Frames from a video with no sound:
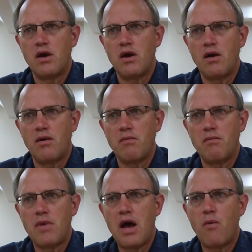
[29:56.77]

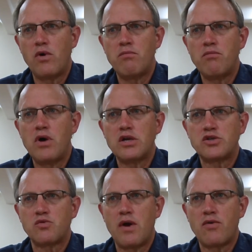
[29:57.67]
I would
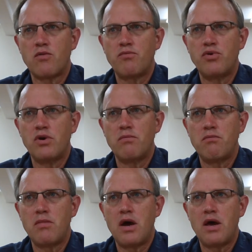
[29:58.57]
much rather put
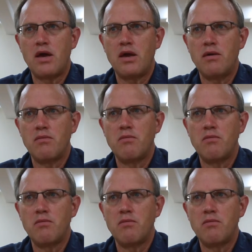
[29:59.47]
my